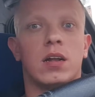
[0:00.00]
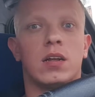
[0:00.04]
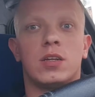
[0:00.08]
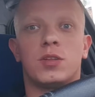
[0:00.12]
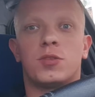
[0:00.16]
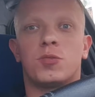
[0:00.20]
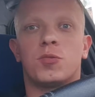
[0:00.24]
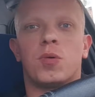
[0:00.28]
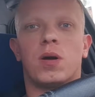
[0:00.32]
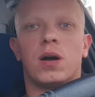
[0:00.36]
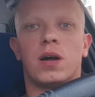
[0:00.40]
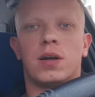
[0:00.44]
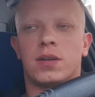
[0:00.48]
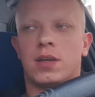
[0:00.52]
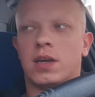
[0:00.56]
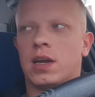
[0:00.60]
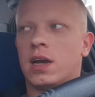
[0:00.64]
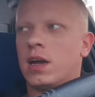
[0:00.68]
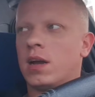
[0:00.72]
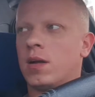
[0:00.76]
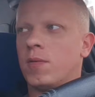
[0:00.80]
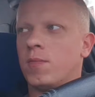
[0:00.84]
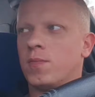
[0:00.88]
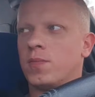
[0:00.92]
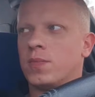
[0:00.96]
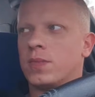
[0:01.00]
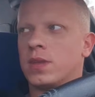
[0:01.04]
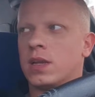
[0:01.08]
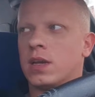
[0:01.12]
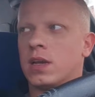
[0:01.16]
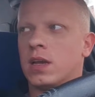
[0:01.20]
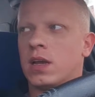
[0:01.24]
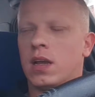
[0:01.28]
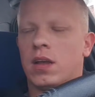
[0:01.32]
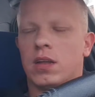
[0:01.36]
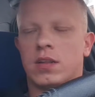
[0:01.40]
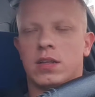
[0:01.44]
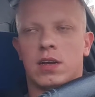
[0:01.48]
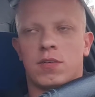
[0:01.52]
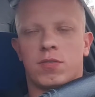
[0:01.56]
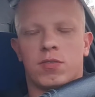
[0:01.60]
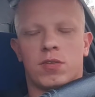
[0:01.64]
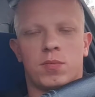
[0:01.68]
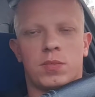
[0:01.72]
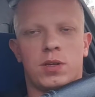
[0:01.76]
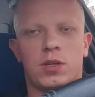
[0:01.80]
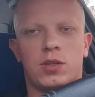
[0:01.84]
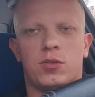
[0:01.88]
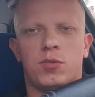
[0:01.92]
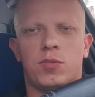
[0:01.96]
Lithuania. They are
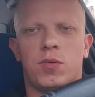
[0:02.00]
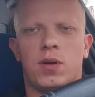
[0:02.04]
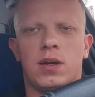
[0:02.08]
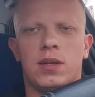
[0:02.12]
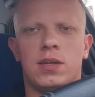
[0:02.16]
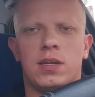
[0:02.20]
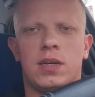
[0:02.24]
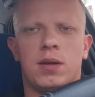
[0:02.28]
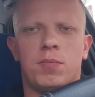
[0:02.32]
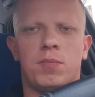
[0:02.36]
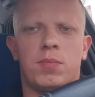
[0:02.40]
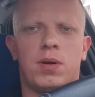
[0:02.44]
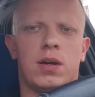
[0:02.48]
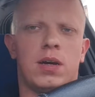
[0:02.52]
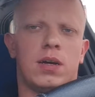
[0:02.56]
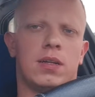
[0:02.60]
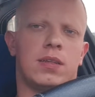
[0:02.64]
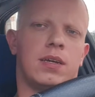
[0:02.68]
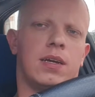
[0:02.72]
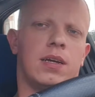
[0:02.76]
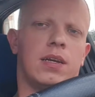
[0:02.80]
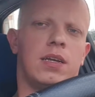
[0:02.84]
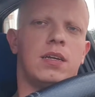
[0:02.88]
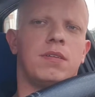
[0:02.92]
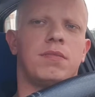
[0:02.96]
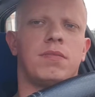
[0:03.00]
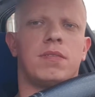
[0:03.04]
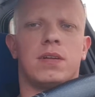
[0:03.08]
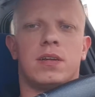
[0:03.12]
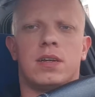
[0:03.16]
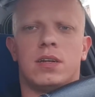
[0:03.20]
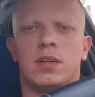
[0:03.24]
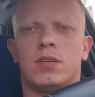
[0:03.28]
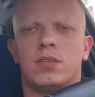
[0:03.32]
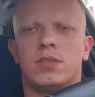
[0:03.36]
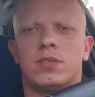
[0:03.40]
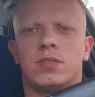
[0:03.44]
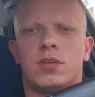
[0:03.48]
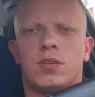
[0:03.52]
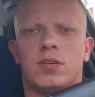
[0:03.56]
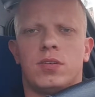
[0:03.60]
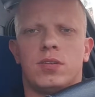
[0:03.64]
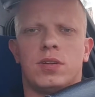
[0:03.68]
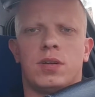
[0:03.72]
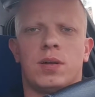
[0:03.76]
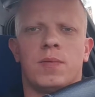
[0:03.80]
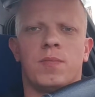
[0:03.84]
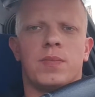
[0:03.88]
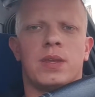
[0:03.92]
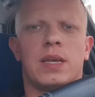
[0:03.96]
from Lithuania, but they live in
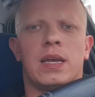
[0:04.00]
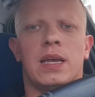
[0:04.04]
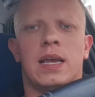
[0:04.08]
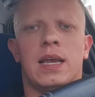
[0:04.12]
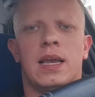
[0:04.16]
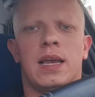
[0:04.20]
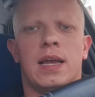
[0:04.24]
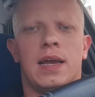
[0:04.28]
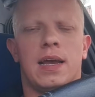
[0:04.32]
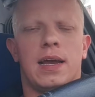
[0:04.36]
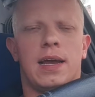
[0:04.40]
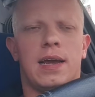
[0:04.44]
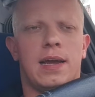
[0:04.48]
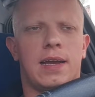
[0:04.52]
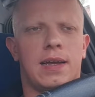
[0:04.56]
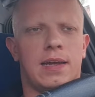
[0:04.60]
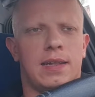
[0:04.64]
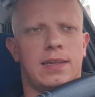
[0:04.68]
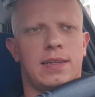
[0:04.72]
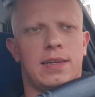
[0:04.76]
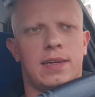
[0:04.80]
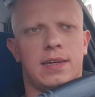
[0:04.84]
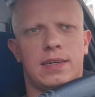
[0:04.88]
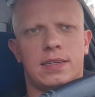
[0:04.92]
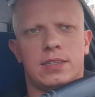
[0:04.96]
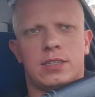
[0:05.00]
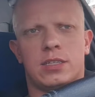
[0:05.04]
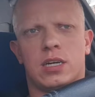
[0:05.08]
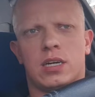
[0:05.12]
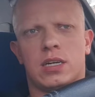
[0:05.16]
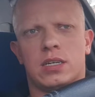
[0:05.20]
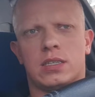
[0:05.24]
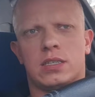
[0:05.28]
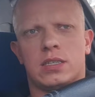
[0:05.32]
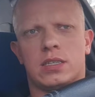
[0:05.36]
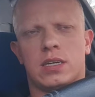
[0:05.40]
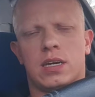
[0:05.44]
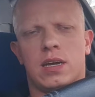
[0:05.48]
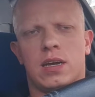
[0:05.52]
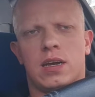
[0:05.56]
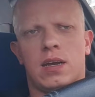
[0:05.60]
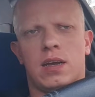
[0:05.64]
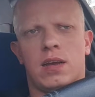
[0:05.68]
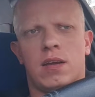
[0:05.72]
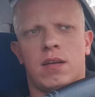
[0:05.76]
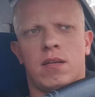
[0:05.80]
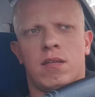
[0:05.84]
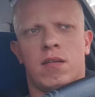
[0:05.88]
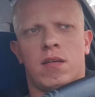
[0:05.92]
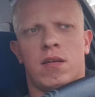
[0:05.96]
London, and they just
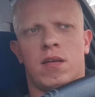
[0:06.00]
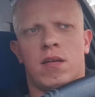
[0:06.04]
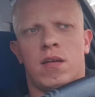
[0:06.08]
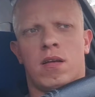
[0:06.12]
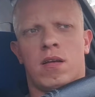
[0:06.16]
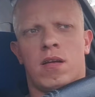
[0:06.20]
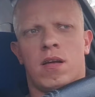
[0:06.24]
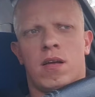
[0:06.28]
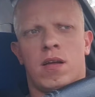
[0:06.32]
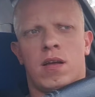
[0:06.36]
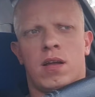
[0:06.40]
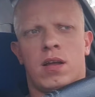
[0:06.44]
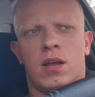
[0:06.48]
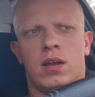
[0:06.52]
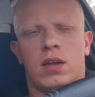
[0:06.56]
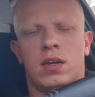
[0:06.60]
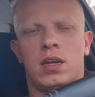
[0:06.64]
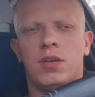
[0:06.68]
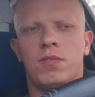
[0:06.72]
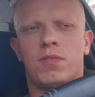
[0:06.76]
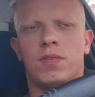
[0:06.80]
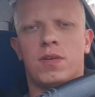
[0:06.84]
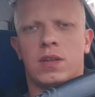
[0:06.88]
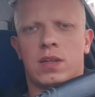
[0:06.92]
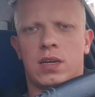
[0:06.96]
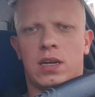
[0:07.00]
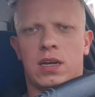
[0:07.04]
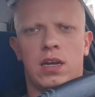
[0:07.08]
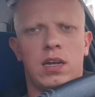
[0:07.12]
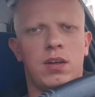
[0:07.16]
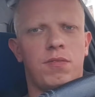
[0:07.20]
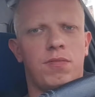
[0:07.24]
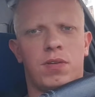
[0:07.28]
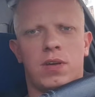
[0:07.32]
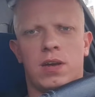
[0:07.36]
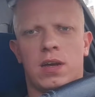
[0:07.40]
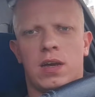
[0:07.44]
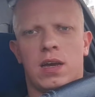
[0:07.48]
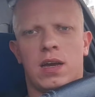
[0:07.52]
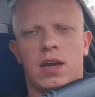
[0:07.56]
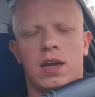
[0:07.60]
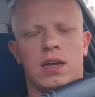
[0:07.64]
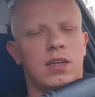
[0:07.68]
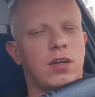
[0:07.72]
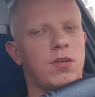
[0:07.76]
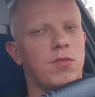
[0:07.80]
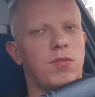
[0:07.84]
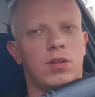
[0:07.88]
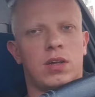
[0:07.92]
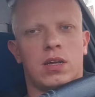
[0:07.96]
live here. They live here.
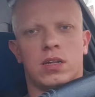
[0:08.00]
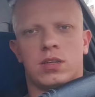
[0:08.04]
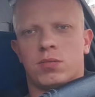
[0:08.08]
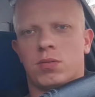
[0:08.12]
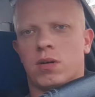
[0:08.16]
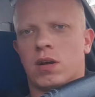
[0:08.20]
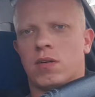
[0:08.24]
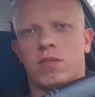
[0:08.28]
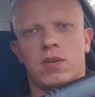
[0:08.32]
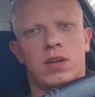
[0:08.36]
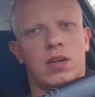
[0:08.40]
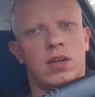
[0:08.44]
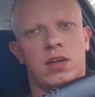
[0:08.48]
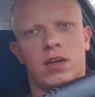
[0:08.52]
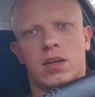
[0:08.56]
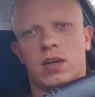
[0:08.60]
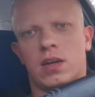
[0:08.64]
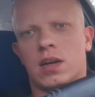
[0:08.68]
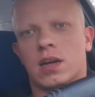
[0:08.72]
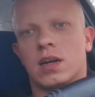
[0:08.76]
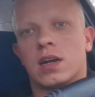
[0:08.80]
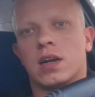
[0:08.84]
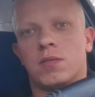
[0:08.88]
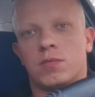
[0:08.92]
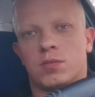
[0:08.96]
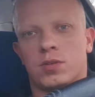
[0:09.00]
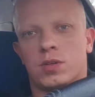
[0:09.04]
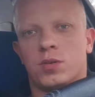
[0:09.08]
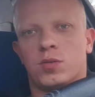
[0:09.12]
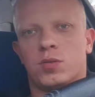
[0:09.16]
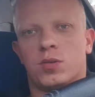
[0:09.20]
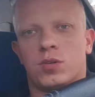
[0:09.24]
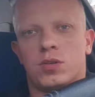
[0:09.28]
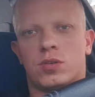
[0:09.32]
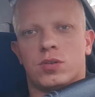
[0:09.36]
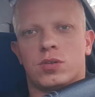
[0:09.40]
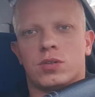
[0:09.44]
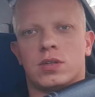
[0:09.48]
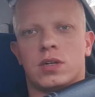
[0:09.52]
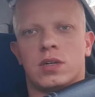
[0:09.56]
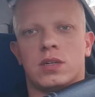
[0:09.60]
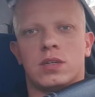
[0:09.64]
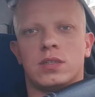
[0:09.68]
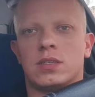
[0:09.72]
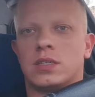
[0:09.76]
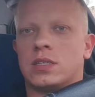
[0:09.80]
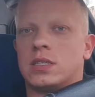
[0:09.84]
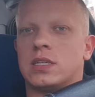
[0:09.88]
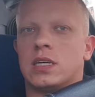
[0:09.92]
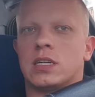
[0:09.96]
They want to travel around the world
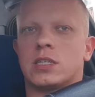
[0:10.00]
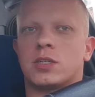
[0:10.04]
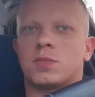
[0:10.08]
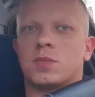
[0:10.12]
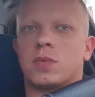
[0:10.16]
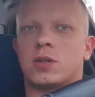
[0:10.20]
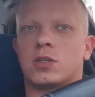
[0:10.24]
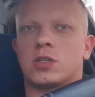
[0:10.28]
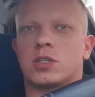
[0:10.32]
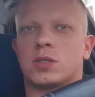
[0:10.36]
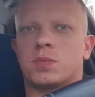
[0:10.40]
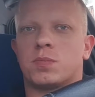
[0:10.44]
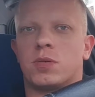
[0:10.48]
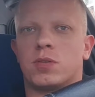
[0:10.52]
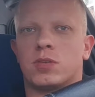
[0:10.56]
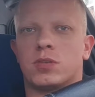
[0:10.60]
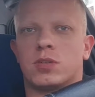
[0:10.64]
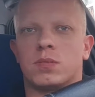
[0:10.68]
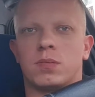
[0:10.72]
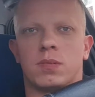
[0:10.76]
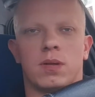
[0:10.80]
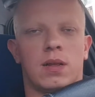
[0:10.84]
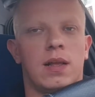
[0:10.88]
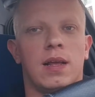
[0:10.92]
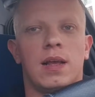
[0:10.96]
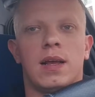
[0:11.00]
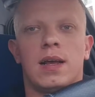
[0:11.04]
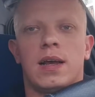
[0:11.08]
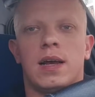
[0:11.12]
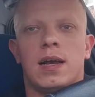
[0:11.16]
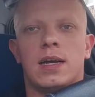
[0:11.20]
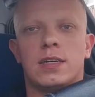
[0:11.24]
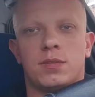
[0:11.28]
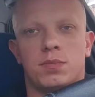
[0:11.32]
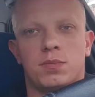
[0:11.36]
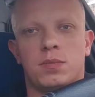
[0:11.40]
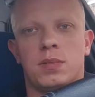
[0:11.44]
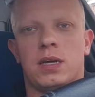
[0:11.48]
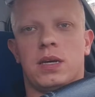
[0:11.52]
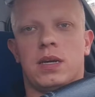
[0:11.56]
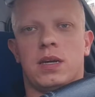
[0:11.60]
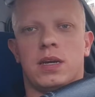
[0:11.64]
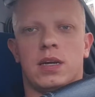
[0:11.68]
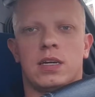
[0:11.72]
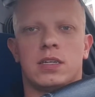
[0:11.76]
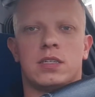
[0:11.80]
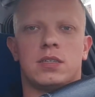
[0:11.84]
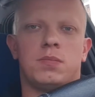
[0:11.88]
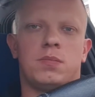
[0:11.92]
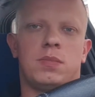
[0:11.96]
and see as much as possible. As me,
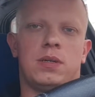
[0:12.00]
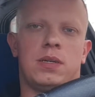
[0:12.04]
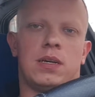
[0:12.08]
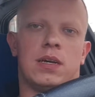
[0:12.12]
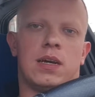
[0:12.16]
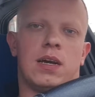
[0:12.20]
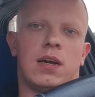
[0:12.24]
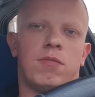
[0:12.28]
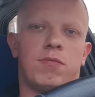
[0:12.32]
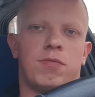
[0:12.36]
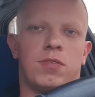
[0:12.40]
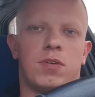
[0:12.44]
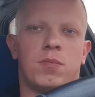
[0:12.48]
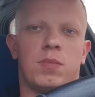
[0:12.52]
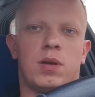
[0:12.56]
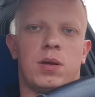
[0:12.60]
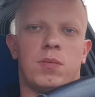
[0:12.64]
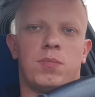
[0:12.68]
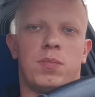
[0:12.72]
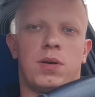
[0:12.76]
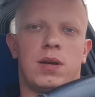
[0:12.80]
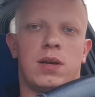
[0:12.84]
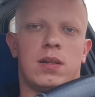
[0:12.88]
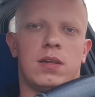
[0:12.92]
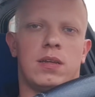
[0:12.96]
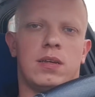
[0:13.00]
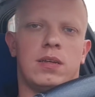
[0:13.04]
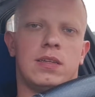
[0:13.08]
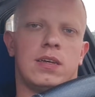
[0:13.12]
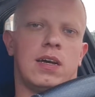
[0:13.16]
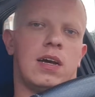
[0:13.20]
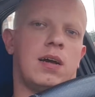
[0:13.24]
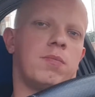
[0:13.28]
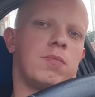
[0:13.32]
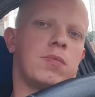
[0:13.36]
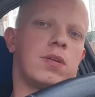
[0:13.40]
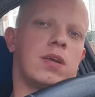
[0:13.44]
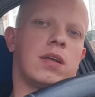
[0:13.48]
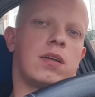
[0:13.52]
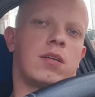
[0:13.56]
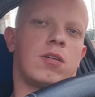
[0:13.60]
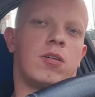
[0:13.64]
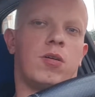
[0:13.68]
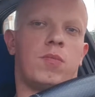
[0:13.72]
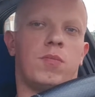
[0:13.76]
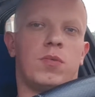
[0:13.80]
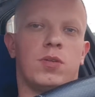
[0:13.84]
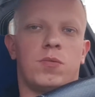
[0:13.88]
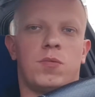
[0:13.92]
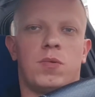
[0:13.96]
I'm from Berlin. I'm a
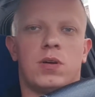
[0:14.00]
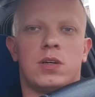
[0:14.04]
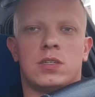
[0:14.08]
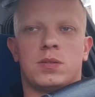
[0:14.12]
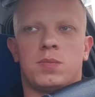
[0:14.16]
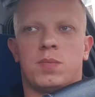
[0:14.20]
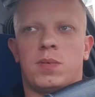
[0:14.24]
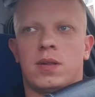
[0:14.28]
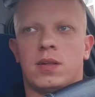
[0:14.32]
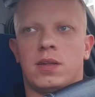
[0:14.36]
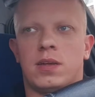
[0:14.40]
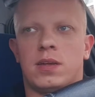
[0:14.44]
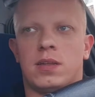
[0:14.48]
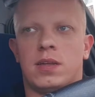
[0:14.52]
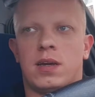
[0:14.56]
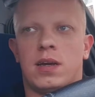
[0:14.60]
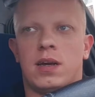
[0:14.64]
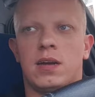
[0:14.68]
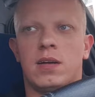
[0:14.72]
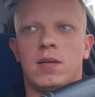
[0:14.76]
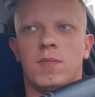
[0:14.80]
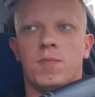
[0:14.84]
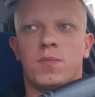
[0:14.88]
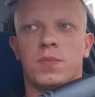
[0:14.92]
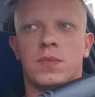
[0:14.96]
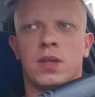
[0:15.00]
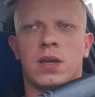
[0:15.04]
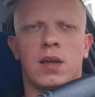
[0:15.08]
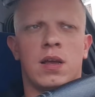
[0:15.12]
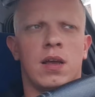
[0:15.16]
common West Berliner,